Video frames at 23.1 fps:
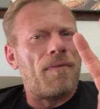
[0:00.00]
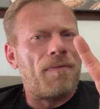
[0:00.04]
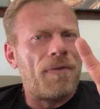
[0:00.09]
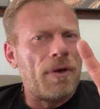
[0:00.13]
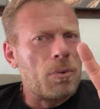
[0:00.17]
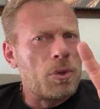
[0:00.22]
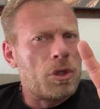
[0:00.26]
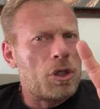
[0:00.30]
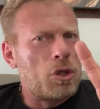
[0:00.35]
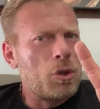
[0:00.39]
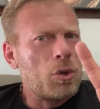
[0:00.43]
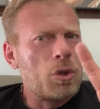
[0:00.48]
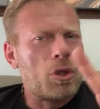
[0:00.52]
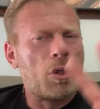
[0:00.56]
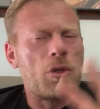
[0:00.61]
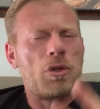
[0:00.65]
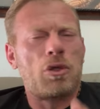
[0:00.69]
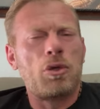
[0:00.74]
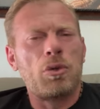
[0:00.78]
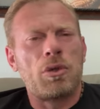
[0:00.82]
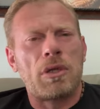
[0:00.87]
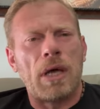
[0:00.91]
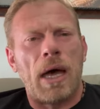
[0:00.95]
I filmed two
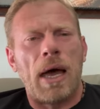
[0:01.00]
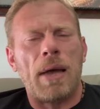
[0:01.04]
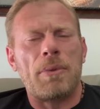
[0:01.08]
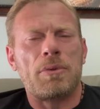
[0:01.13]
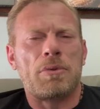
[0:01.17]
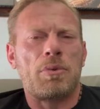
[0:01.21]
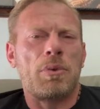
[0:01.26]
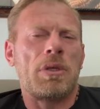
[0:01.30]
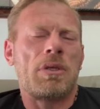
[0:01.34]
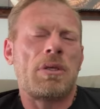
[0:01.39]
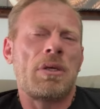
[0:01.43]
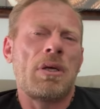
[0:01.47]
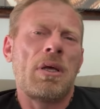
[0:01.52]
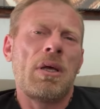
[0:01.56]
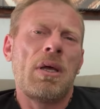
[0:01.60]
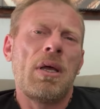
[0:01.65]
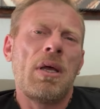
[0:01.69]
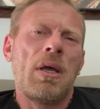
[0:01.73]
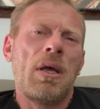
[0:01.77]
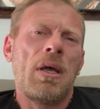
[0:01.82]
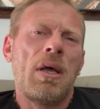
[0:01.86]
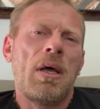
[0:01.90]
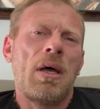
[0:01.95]
times with
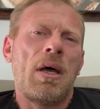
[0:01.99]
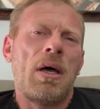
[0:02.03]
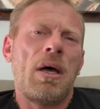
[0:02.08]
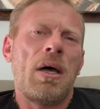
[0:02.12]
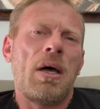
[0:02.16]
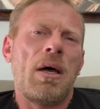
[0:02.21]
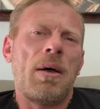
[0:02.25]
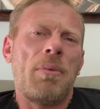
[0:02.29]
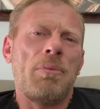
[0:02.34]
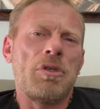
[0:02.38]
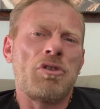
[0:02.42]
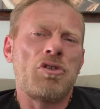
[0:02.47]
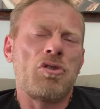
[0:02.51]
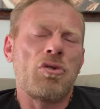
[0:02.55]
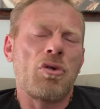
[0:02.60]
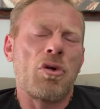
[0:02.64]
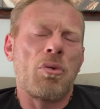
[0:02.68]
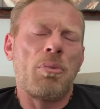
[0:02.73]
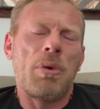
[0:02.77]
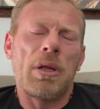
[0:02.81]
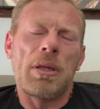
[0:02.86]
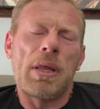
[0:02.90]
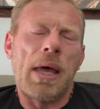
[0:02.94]

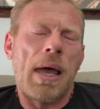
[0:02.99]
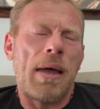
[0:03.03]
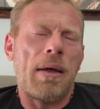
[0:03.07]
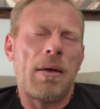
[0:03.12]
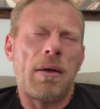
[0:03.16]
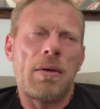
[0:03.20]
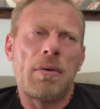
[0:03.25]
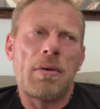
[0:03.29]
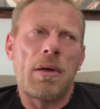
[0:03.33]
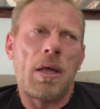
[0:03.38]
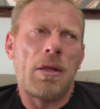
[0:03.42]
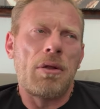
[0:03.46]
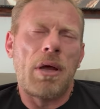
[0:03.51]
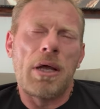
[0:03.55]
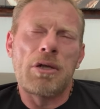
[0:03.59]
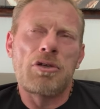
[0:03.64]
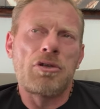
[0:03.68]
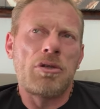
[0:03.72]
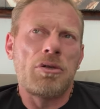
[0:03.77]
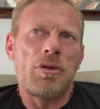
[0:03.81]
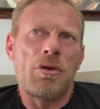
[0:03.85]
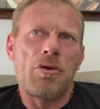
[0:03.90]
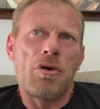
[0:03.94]
Mitsuru, but I
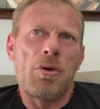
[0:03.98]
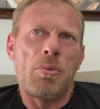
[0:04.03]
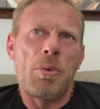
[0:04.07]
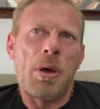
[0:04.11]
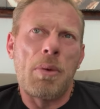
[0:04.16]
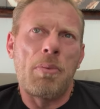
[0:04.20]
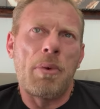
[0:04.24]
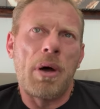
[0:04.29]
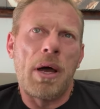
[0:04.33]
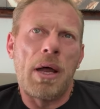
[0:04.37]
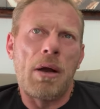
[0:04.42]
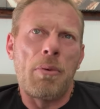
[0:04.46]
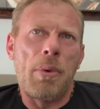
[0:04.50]
actually don't remember.